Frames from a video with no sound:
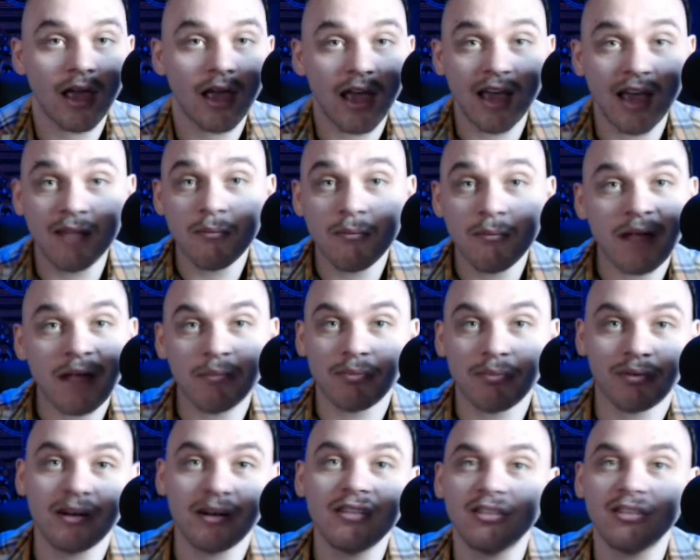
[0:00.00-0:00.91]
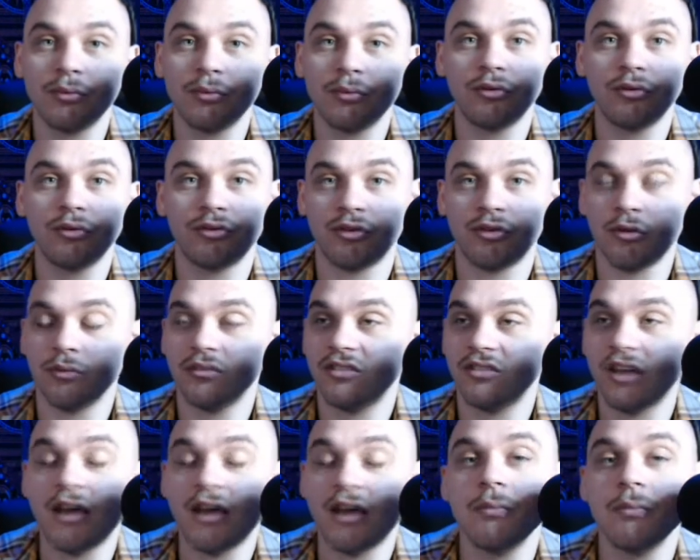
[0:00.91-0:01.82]
And my principles don't
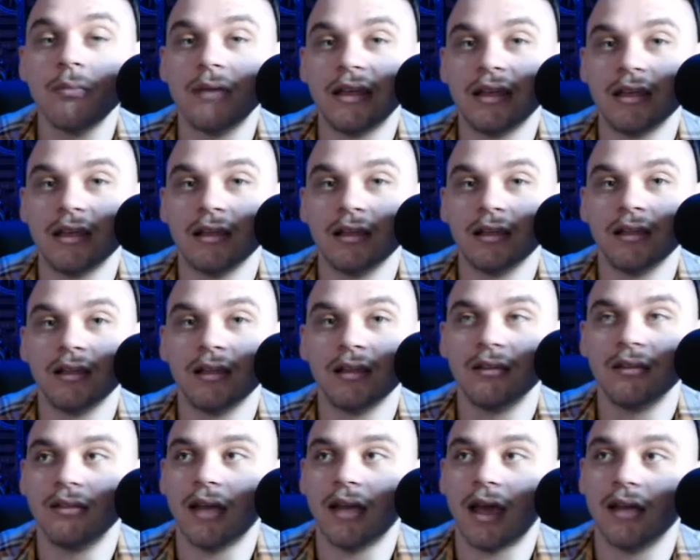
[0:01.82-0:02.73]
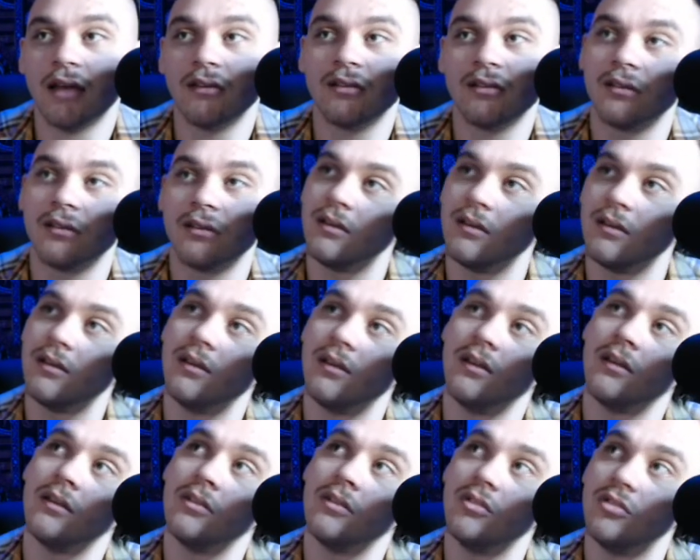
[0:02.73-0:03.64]
tell me that
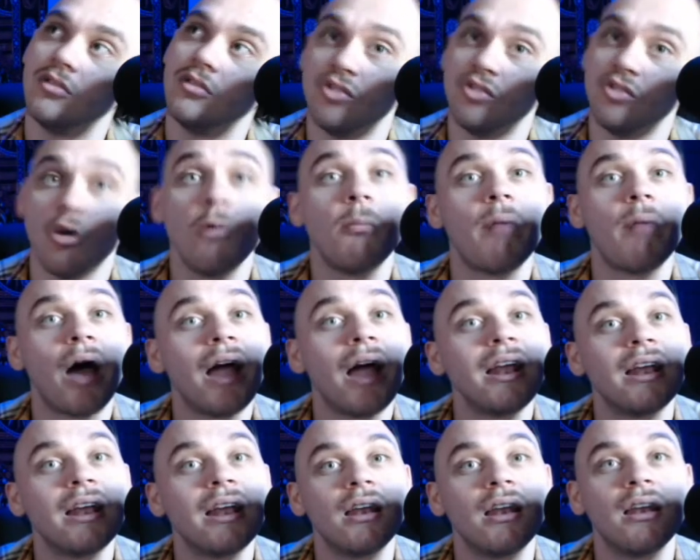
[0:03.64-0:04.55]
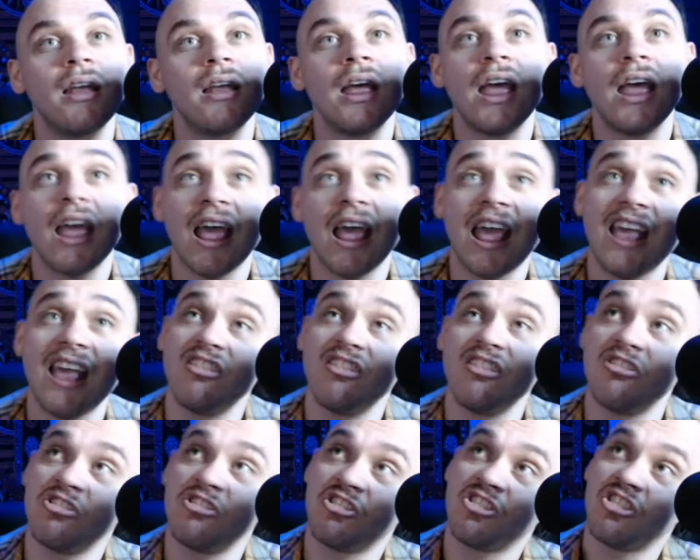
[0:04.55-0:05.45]
Joe Biden
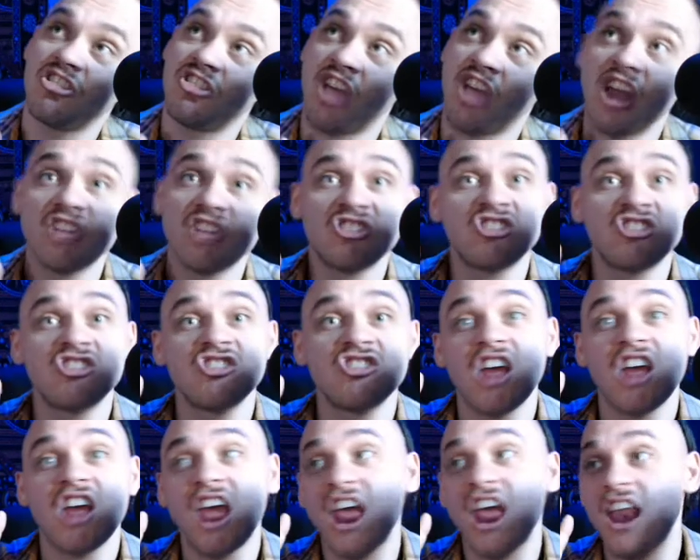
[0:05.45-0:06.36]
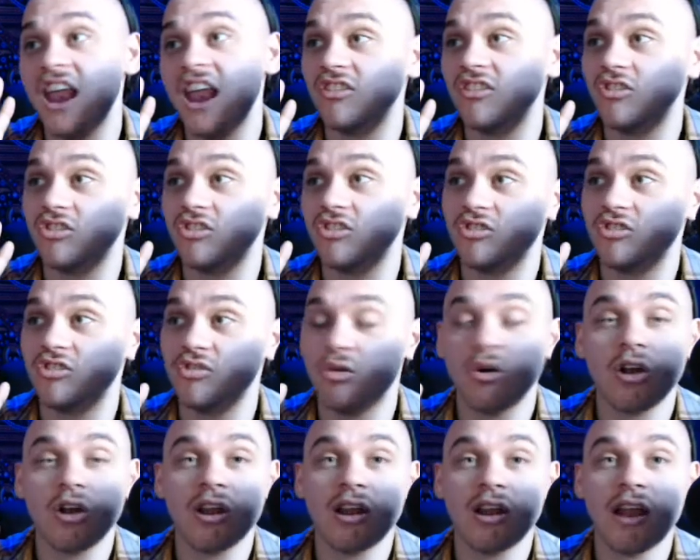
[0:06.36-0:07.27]
is such an
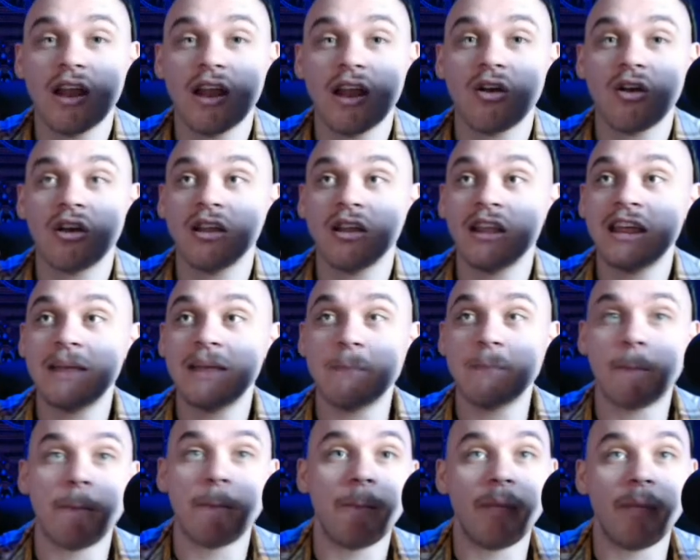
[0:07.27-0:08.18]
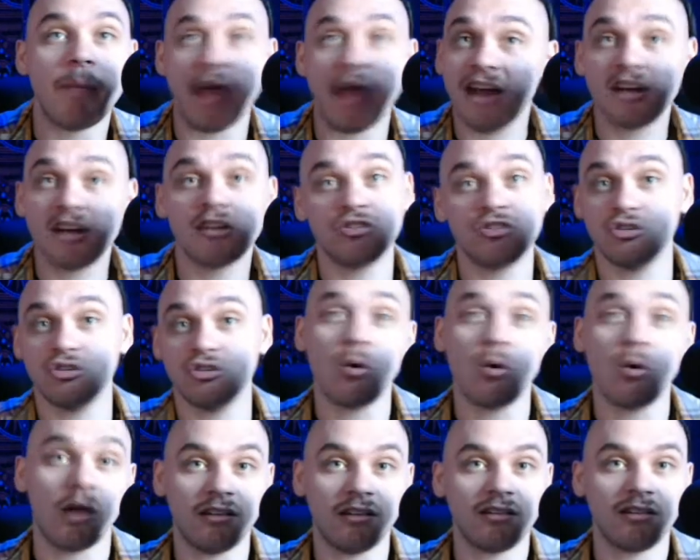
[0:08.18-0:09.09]
extraordinarily better
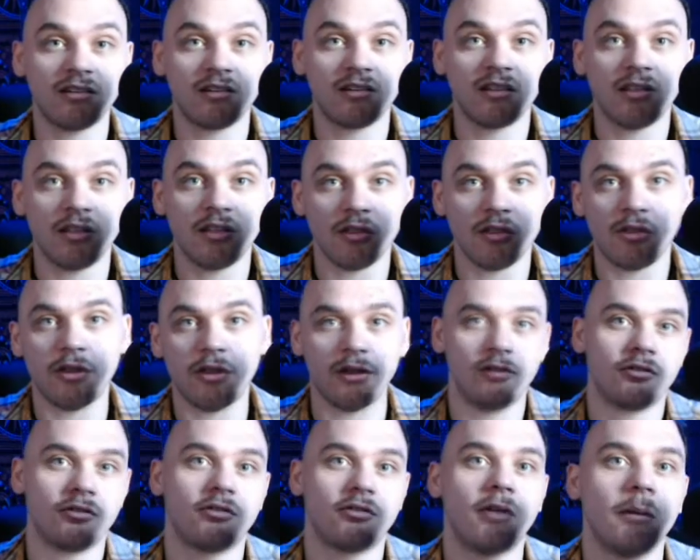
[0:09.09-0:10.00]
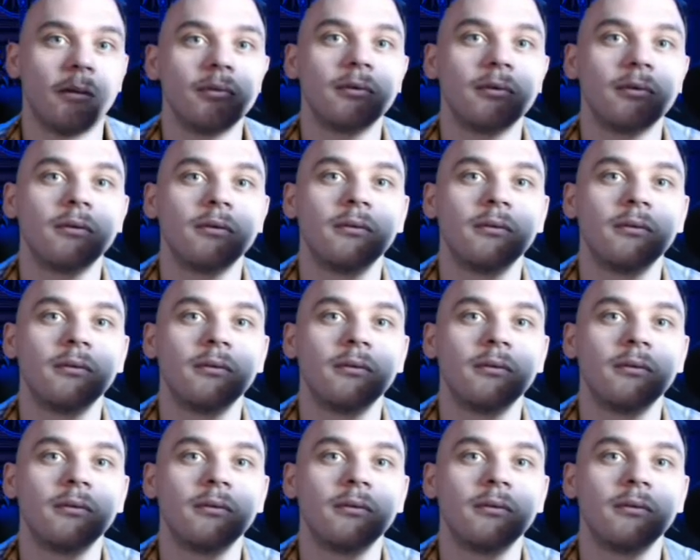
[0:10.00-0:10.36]
choice than Trump.